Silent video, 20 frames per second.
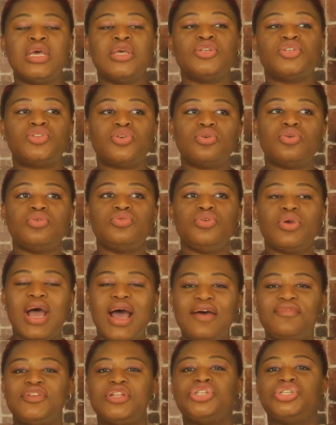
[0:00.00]
So you
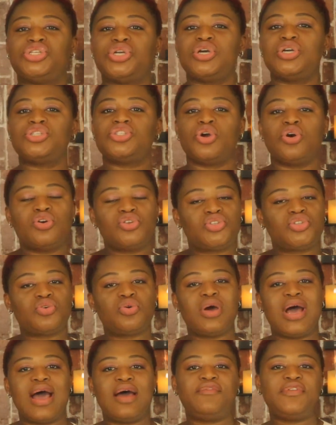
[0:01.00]
have the church
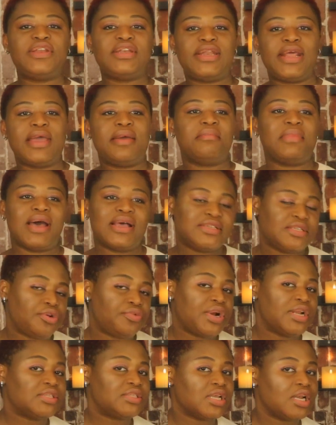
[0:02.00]
also having them as a
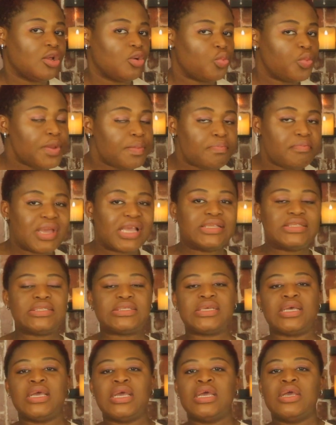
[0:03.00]
rental equipment.
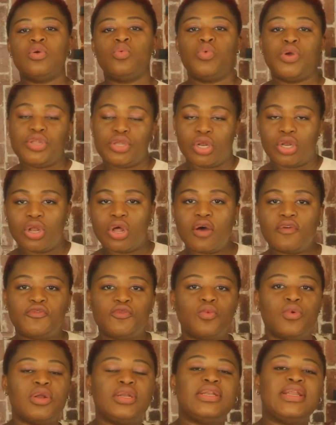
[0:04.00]
When your
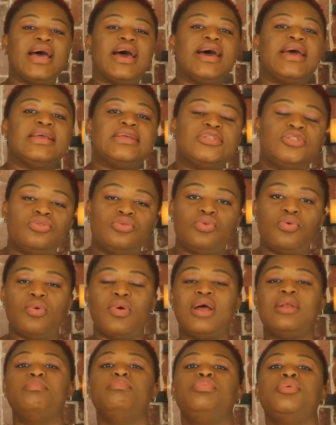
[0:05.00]
loved one dies, you
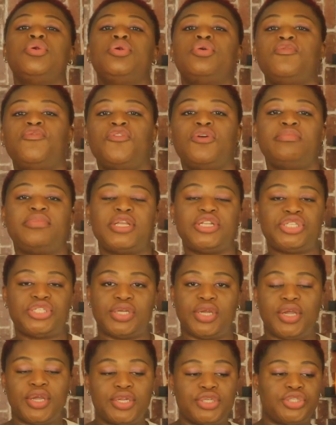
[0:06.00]
go and borrow from the
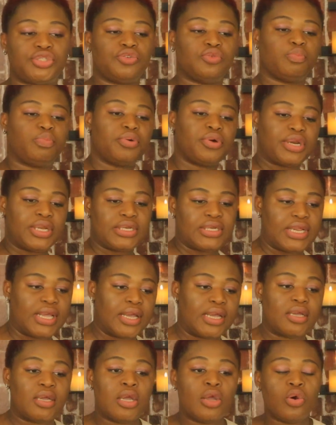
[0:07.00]
church, put it
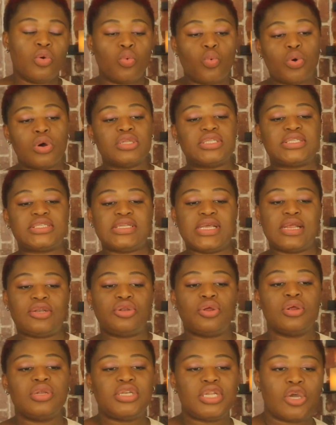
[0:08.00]
there. Once they are
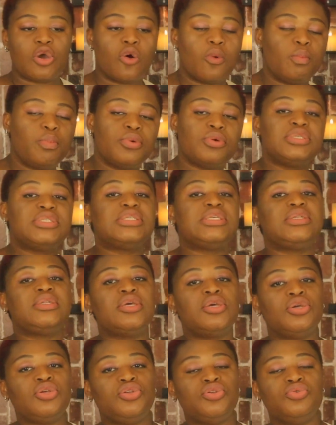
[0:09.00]
done
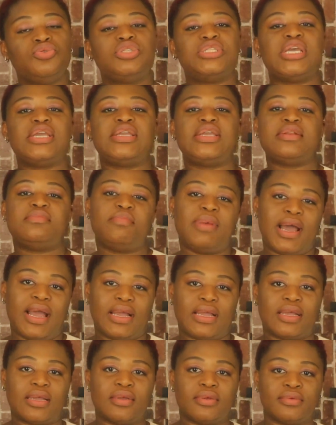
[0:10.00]
decomposing, you take it back.